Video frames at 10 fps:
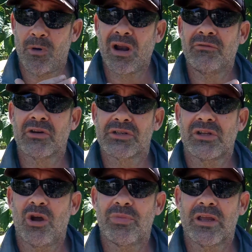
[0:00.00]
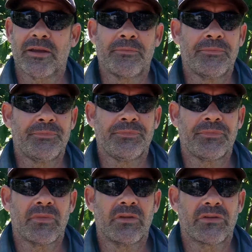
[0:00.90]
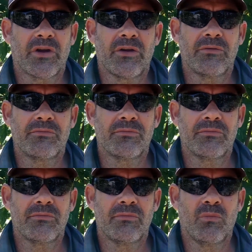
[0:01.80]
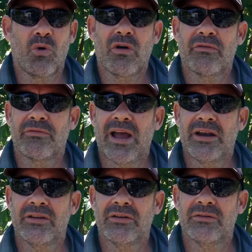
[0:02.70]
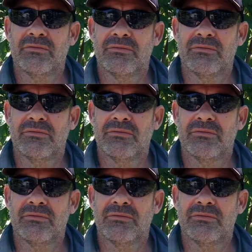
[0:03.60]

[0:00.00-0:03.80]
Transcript: I live on a slope here. So what I've had to